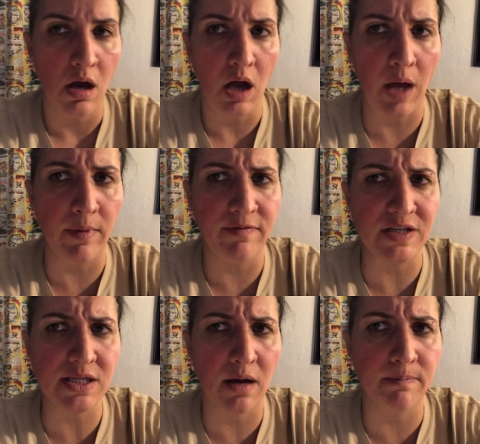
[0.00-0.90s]
um, if
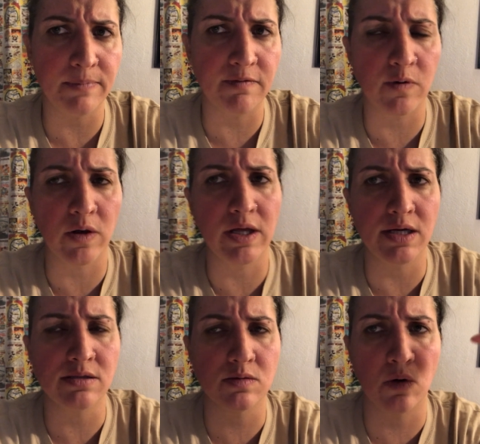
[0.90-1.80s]
it's up before
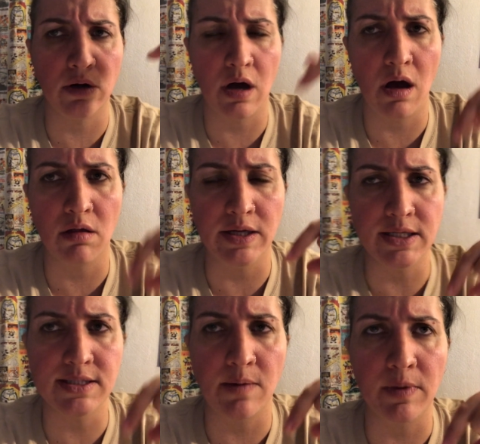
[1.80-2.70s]
this or not, I'll link it
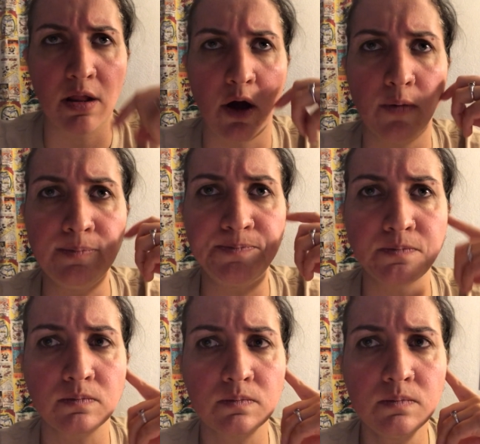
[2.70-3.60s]
down below.
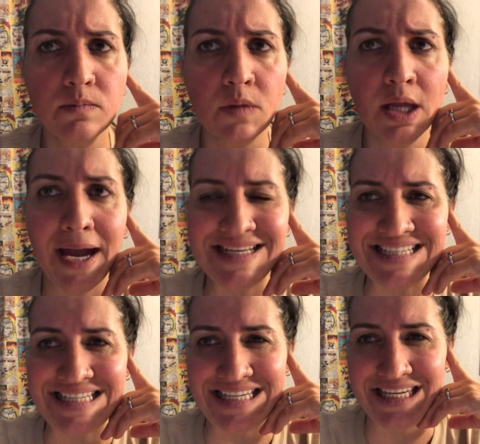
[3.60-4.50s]
I
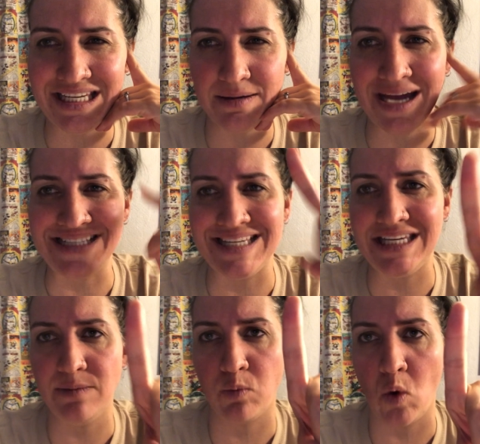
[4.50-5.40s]
didn't keep, I did
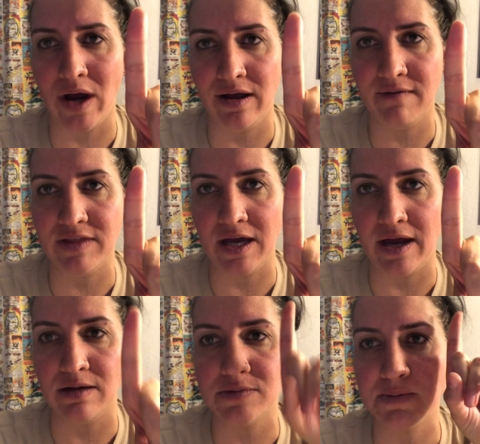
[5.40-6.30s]
keep one of the
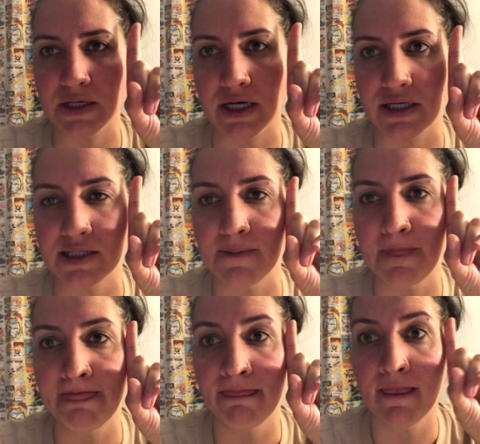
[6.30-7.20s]
items because
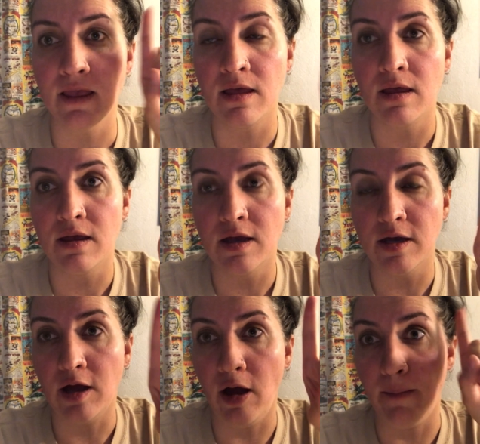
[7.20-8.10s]

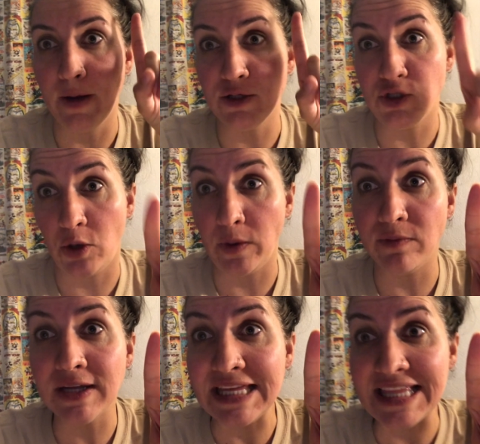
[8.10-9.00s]
um, Joey
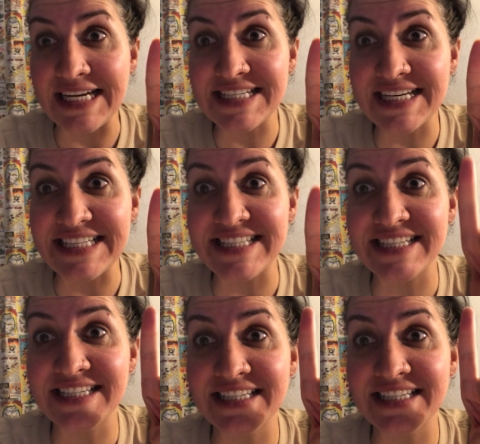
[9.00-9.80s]
really liked it